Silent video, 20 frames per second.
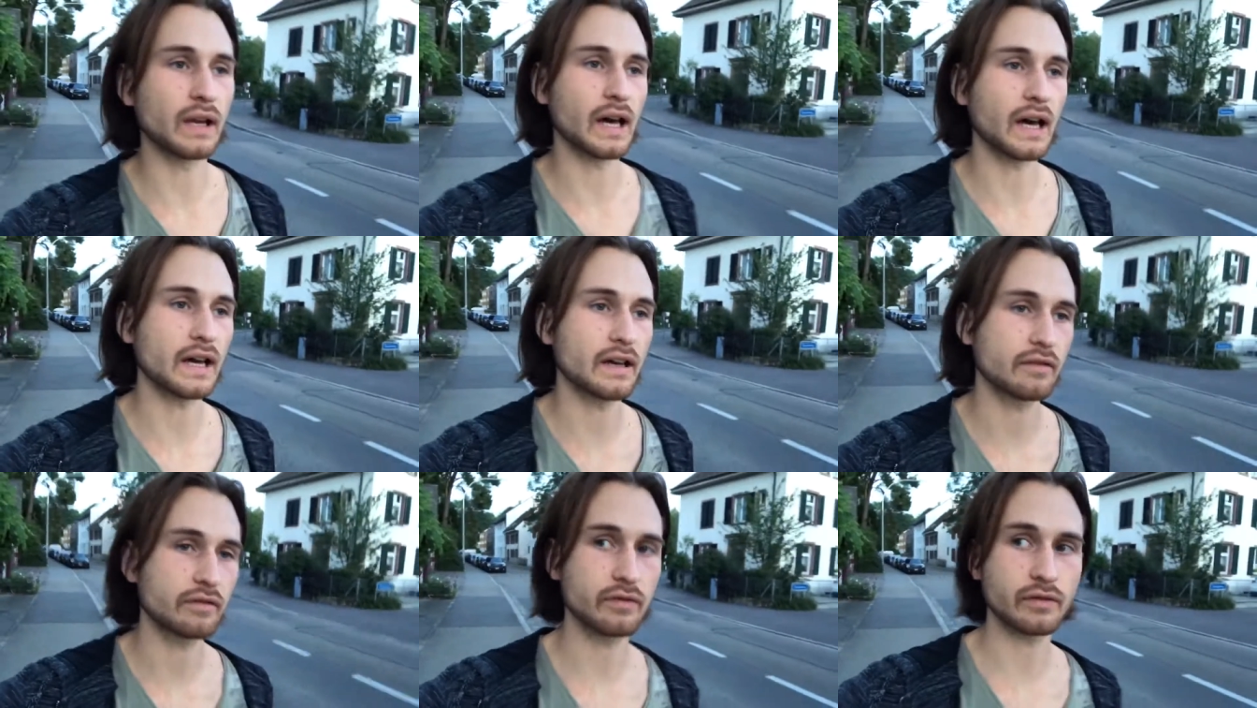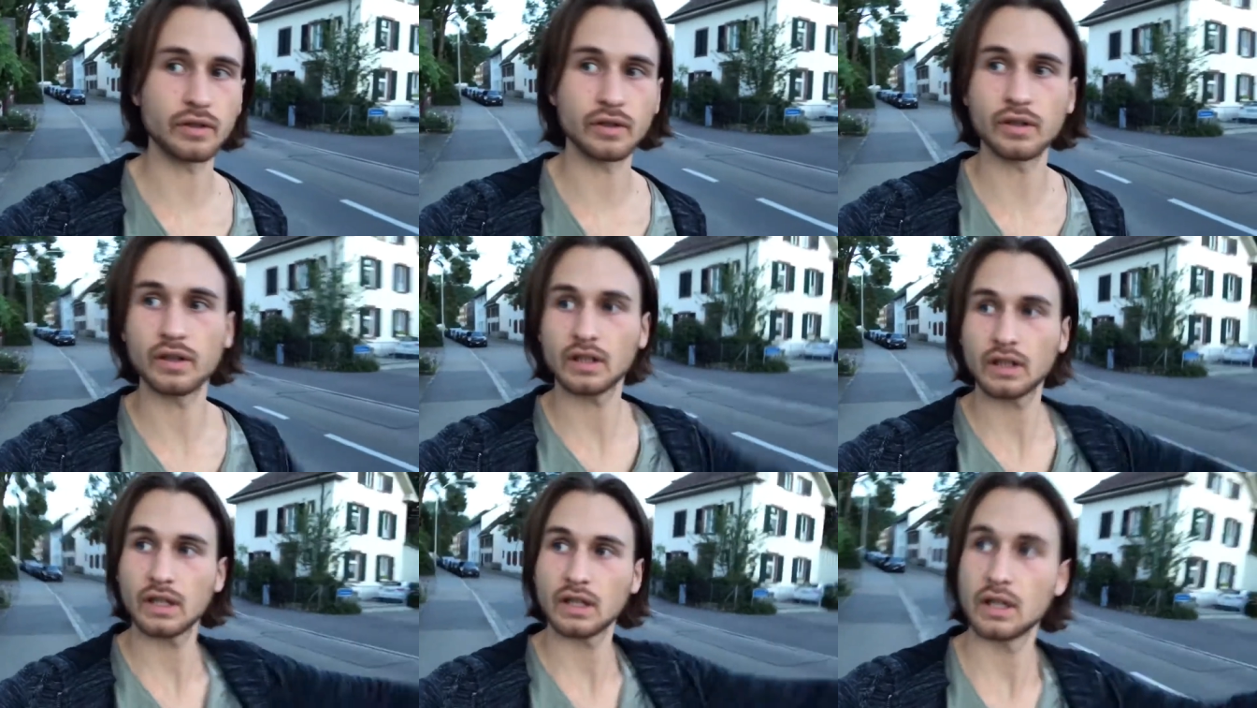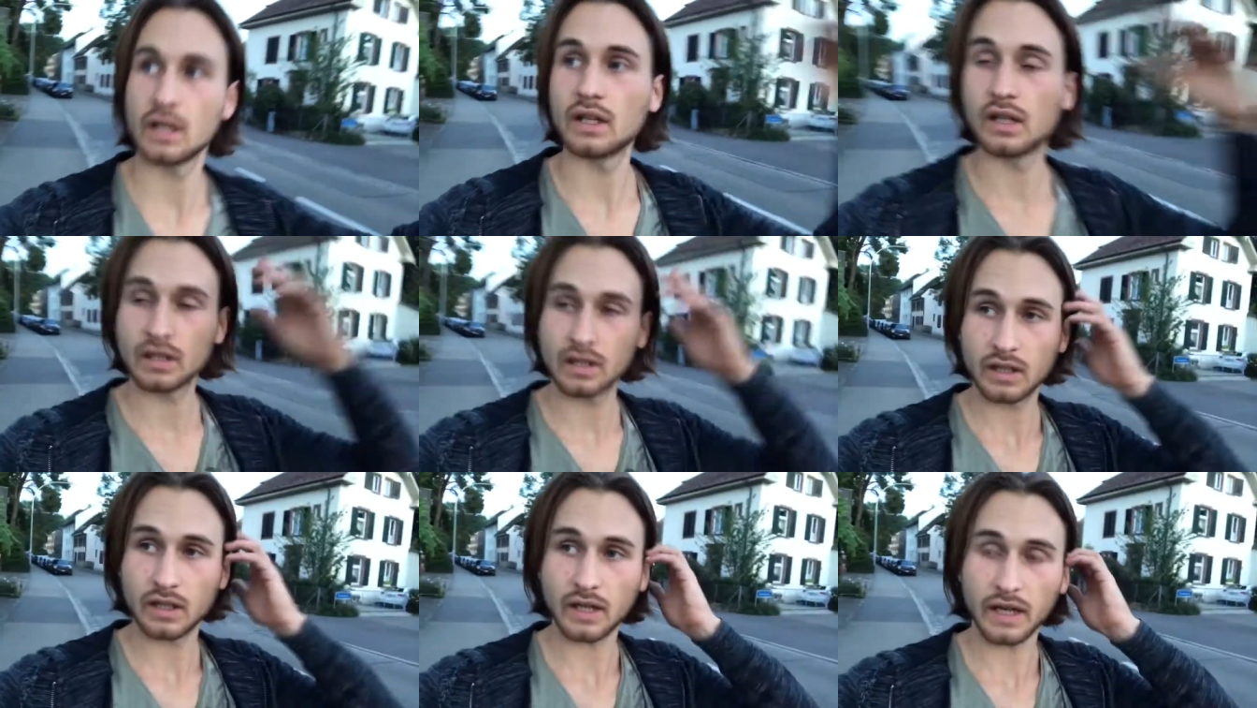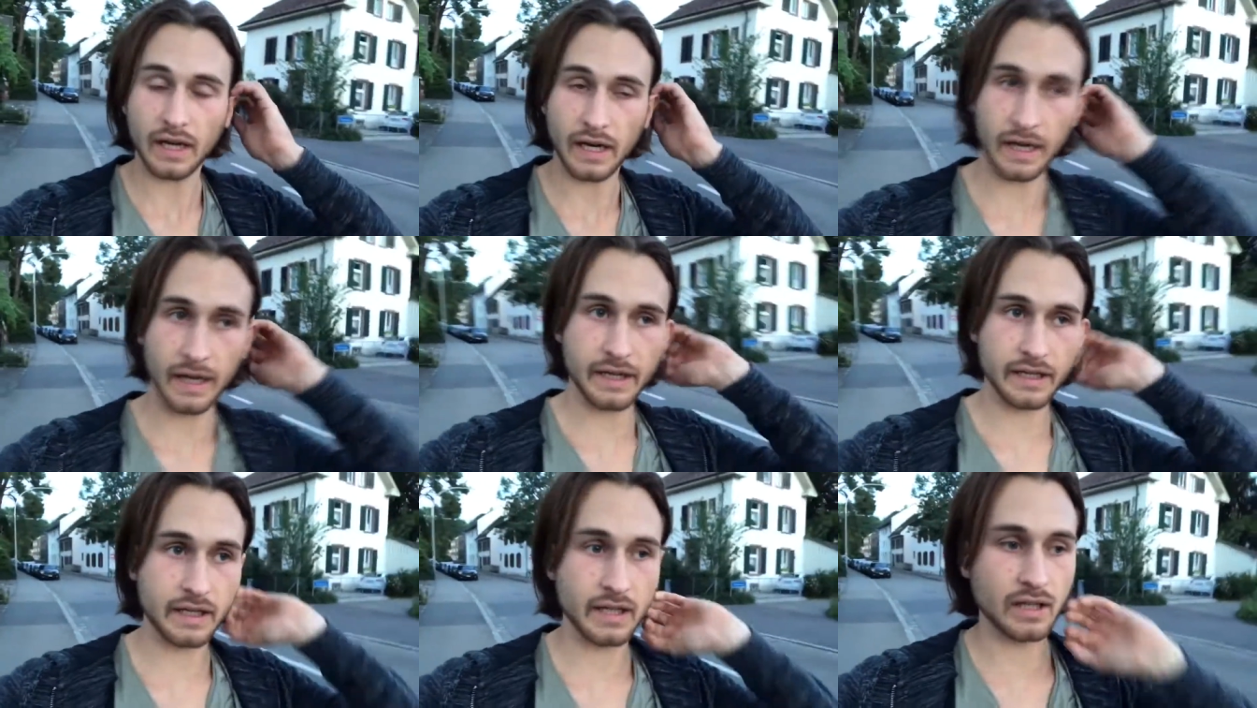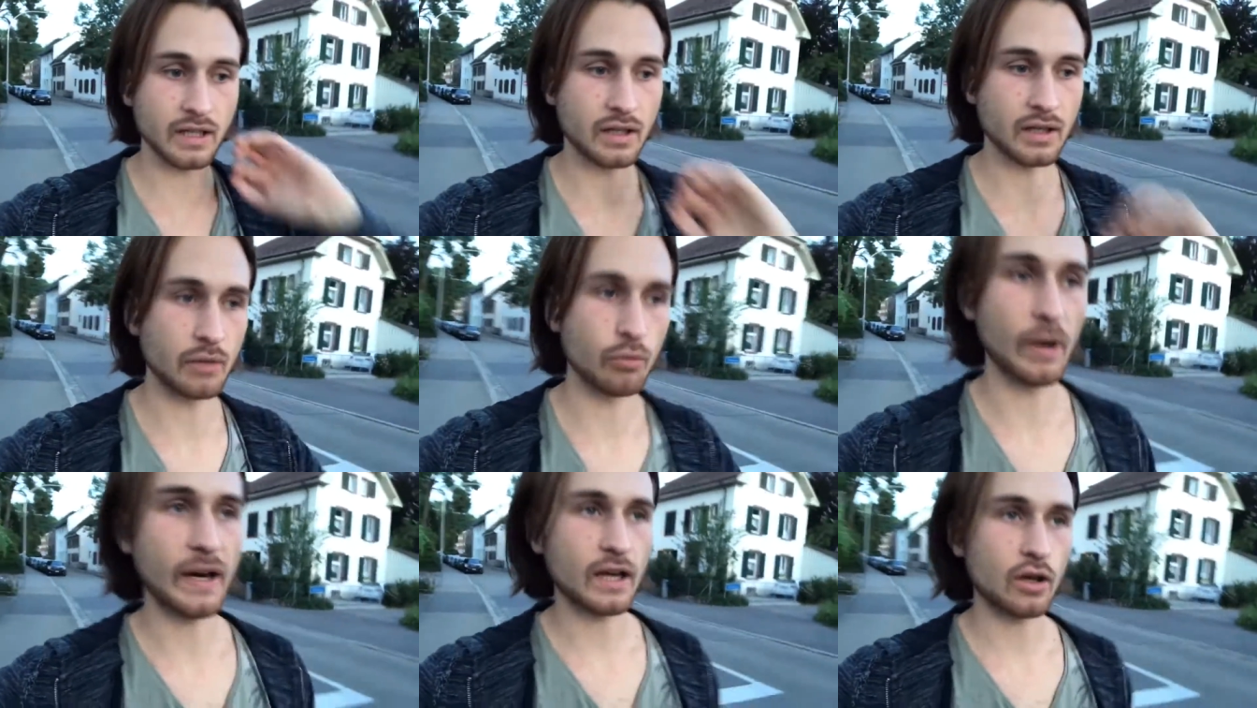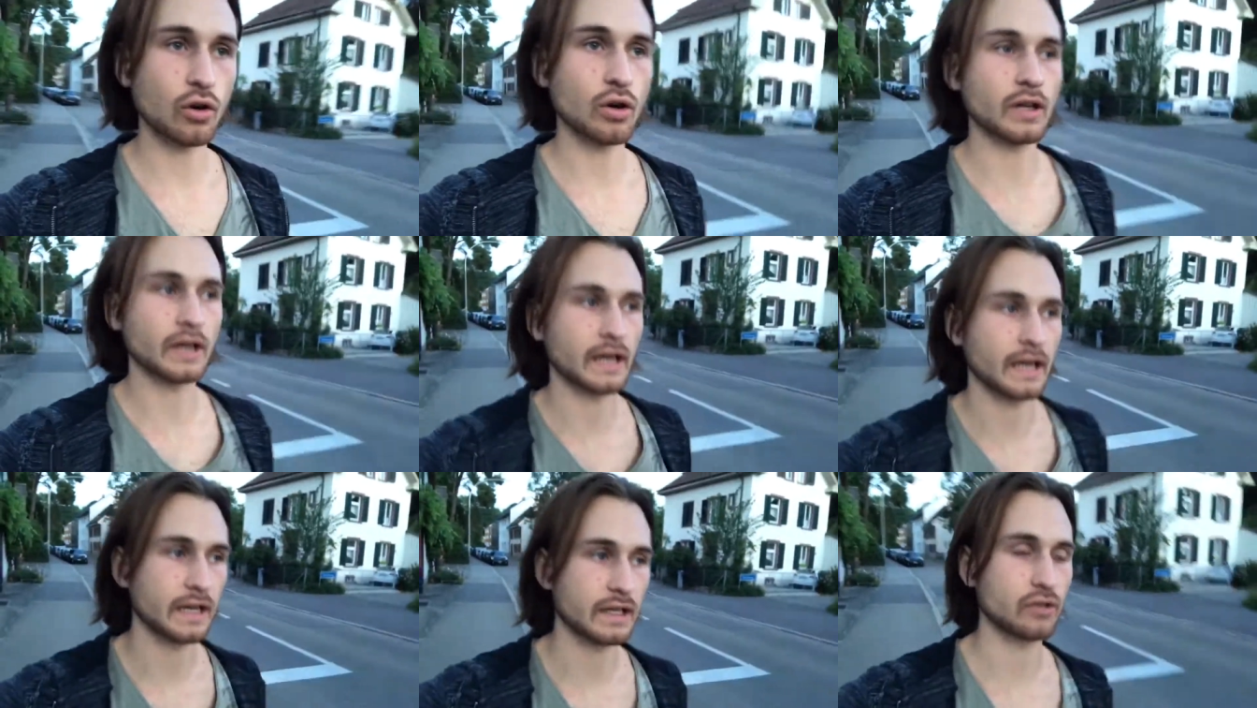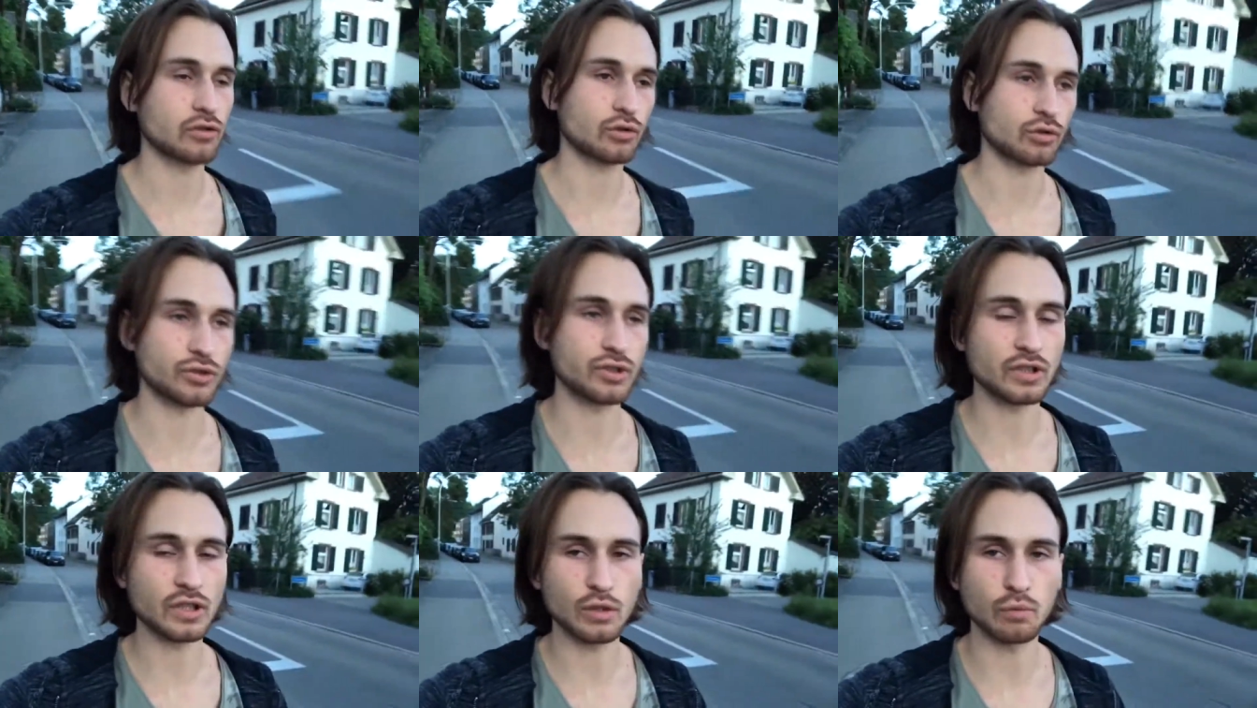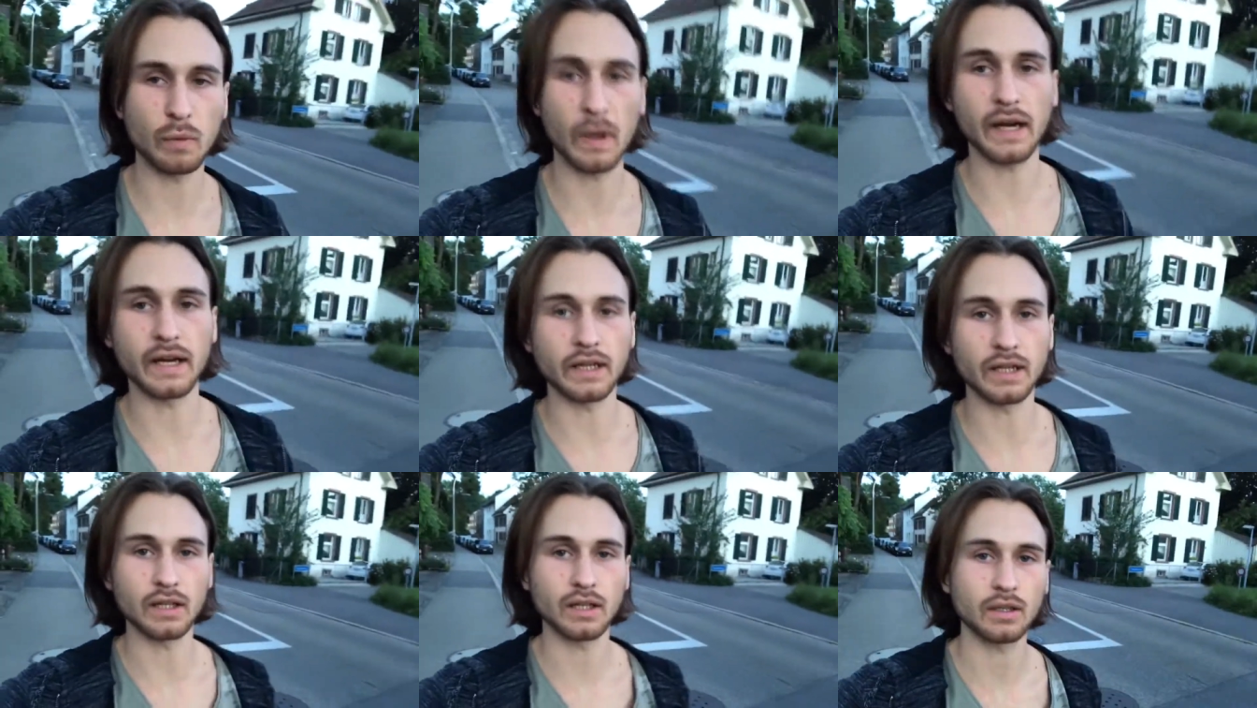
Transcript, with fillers: life. I can recognize or see my,